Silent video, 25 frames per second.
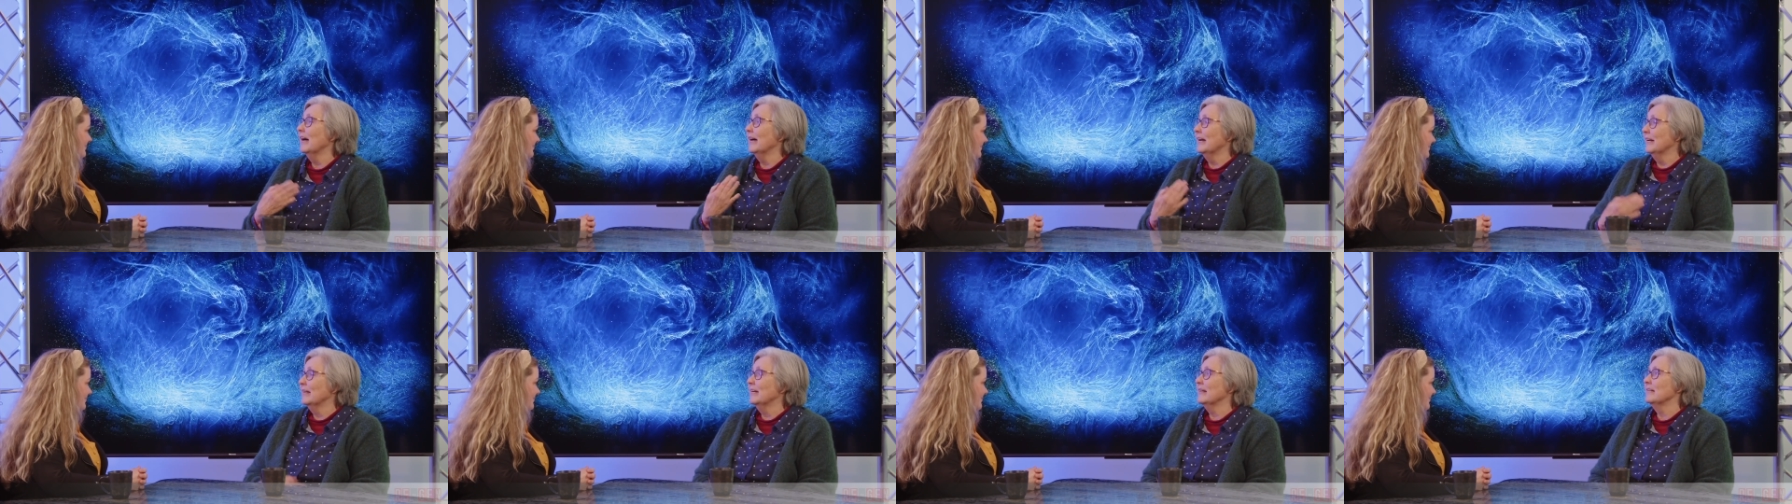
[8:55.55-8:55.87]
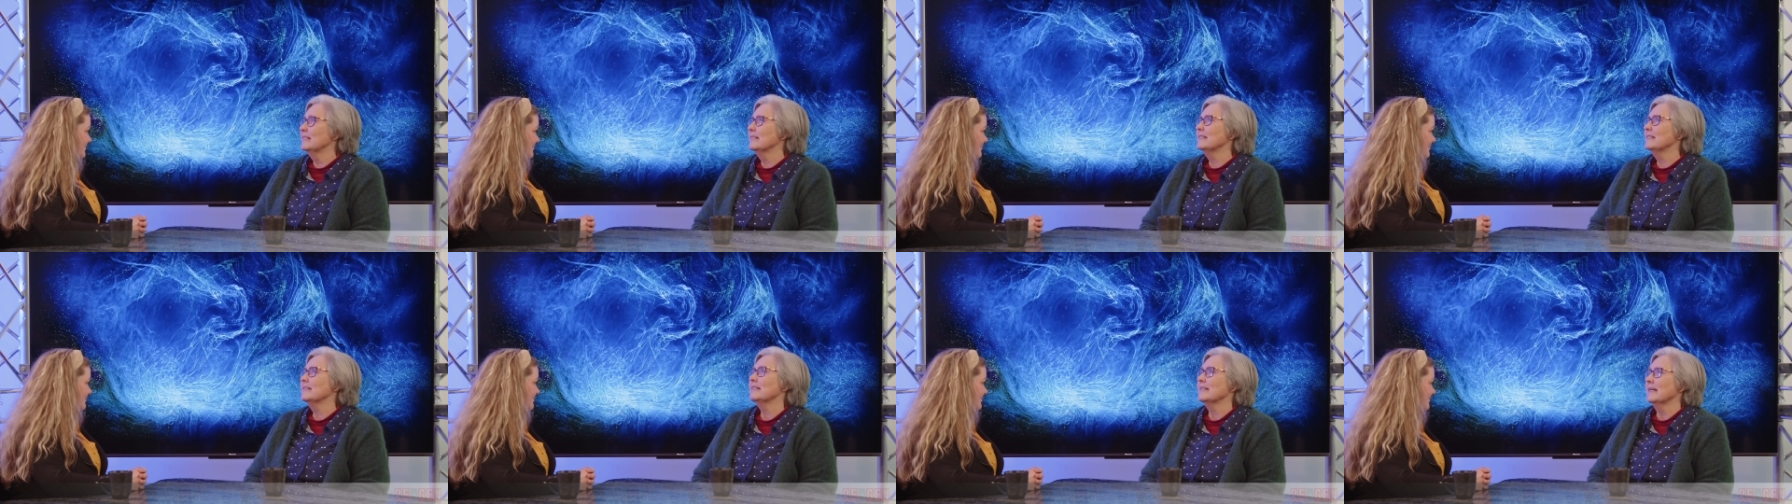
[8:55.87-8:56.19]
And
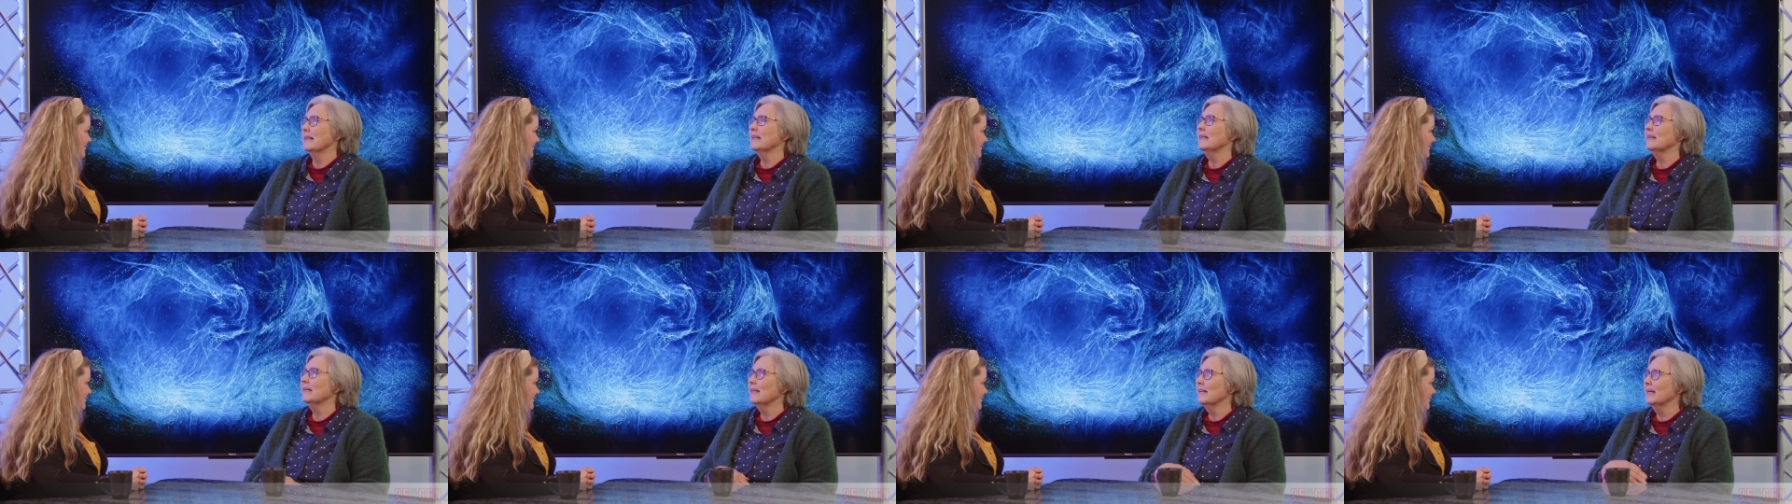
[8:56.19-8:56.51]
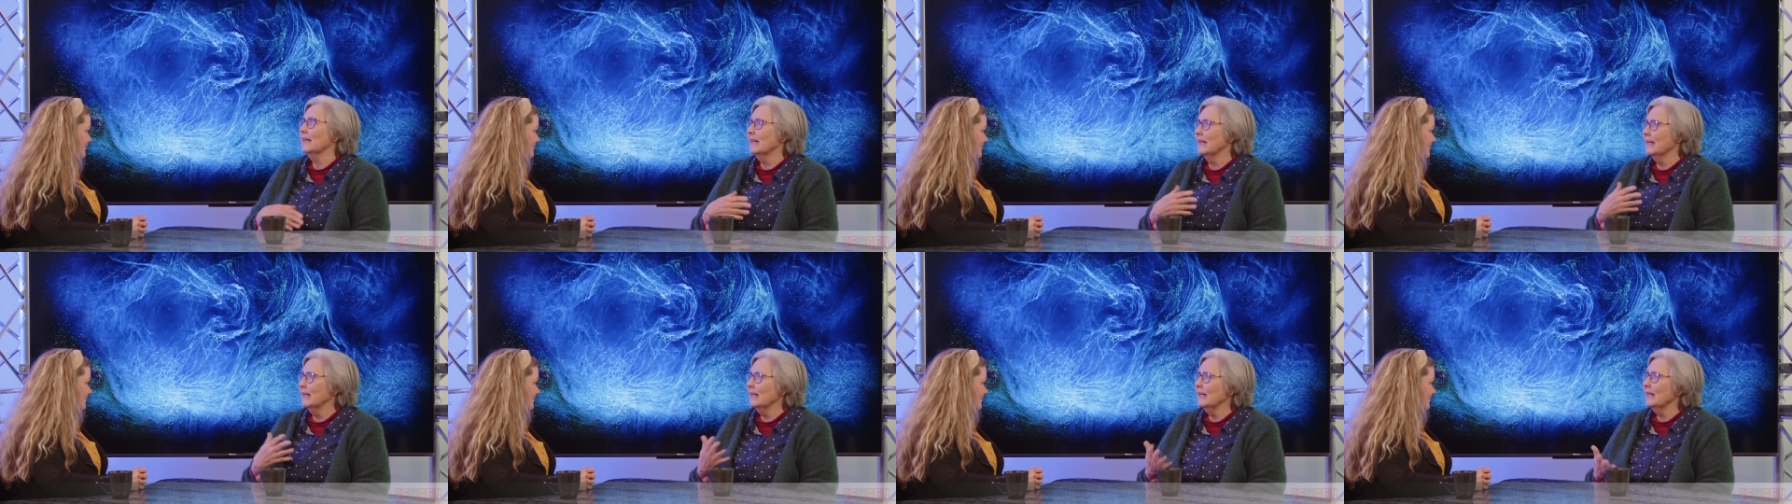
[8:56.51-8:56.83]
then
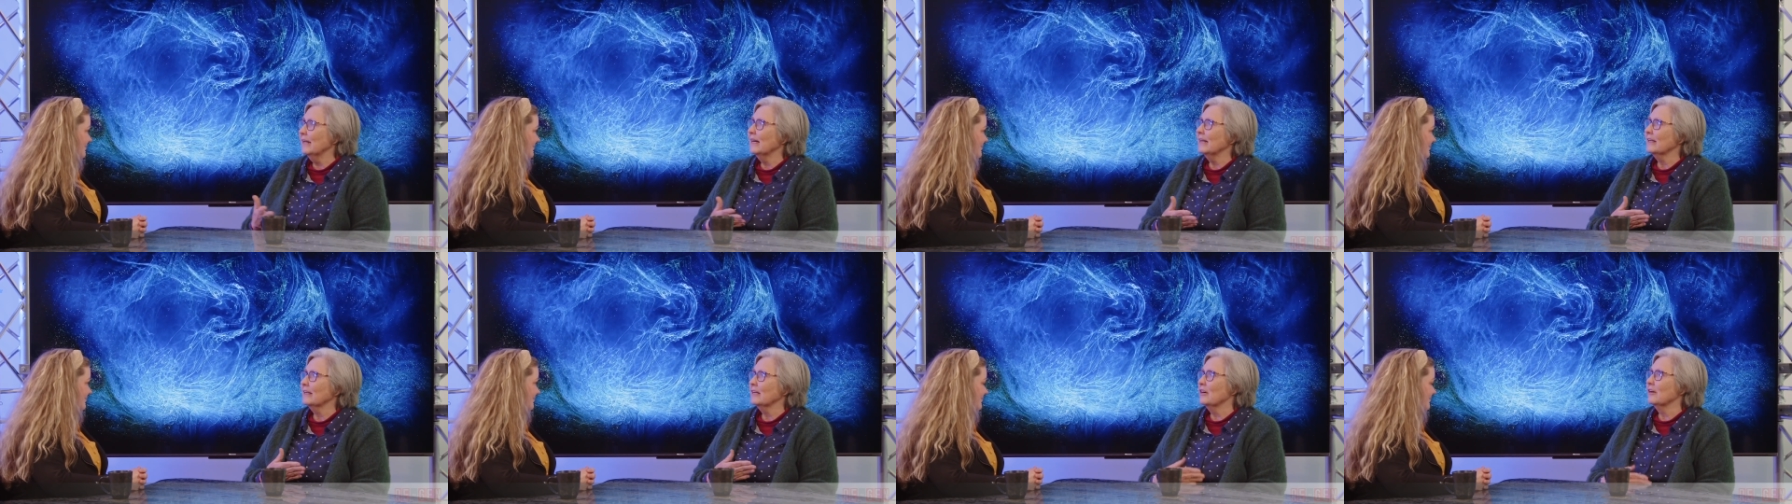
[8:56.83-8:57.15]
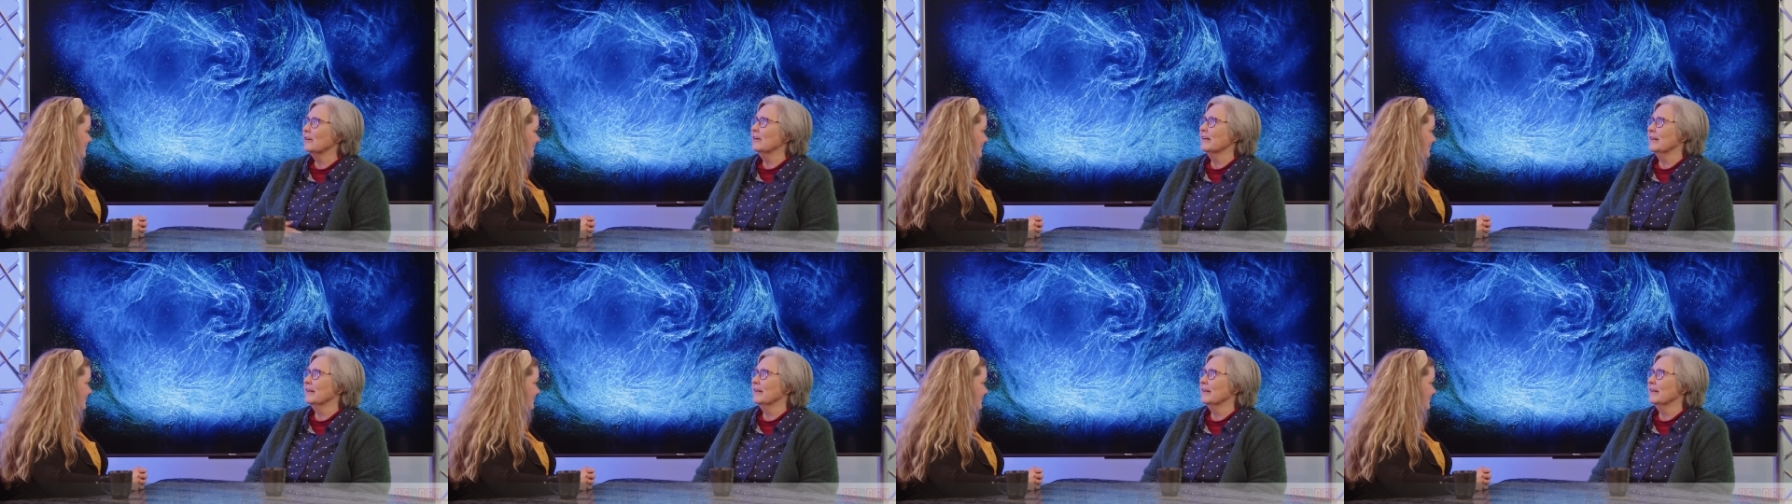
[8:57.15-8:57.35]
secondly, God